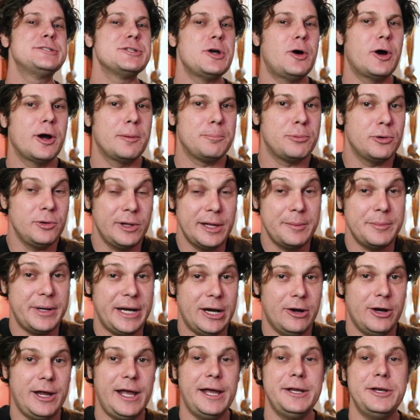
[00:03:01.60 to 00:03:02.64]
are
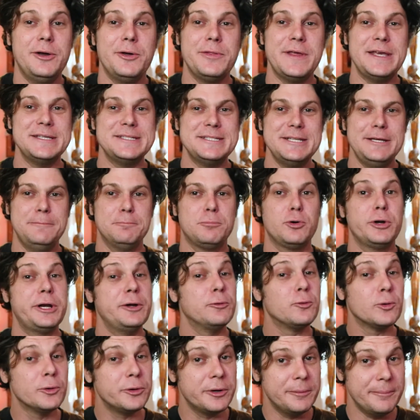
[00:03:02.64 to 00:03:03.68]
preliminary. I know they seem pretty
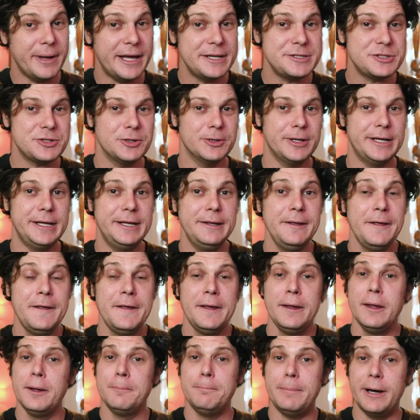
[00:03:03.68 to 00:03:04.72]
rudimentary,
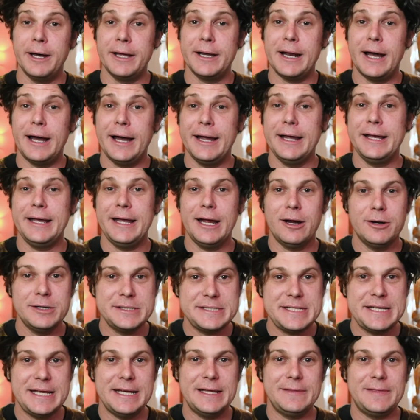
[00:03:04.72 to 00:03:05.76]
but I
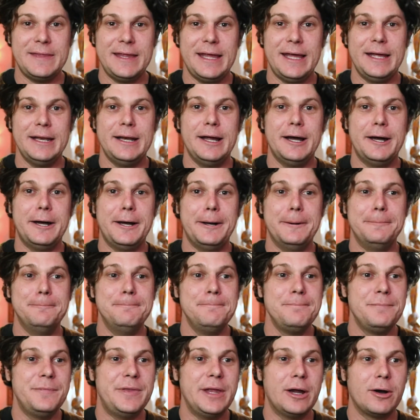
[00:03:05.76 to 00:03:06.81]
guarantee it that
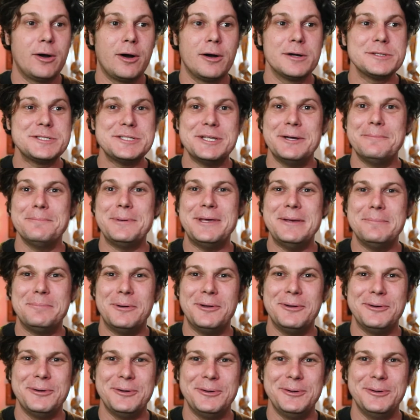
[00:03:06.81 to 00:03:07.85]
there are some people
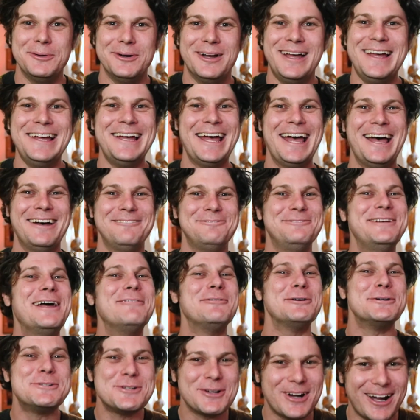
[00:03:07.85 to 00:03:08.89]
who have
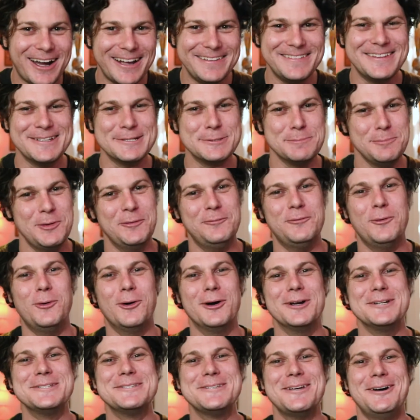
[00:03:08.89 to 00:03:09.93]
never tried this
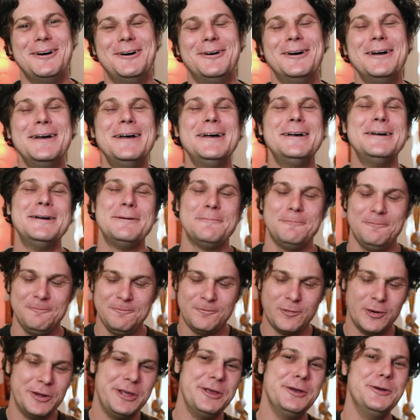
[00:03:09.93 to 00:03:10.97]
before. So
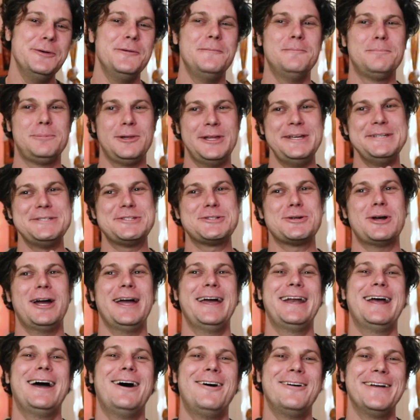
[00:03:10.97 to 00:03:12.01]
for you, please try
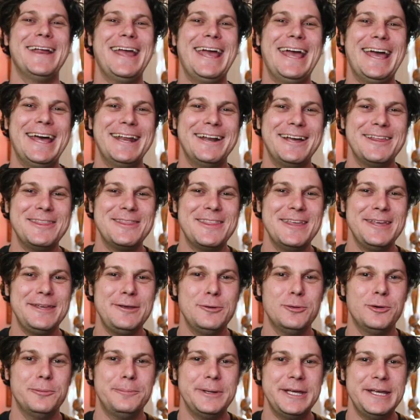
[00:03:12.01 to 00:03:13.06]
it out, and I think you
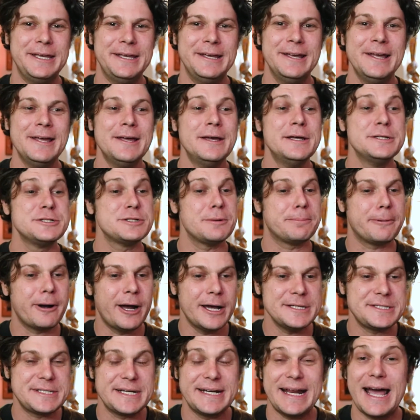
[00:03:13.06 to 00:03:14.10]
will be
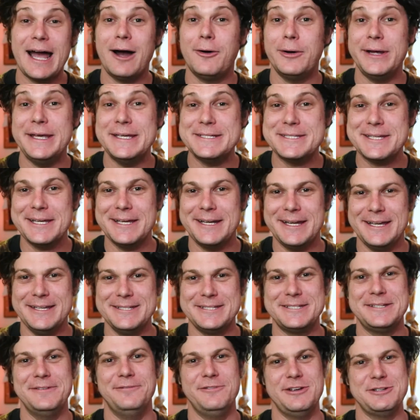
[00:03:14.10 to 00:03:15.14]
surprised at how easy it is
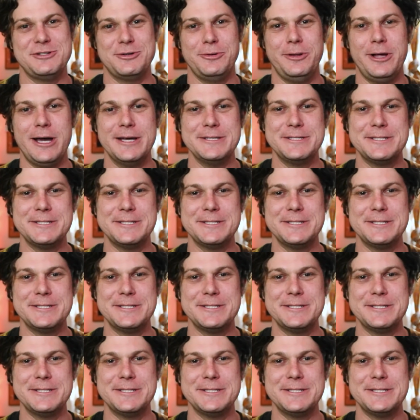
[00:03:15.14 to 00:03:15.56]
to visualize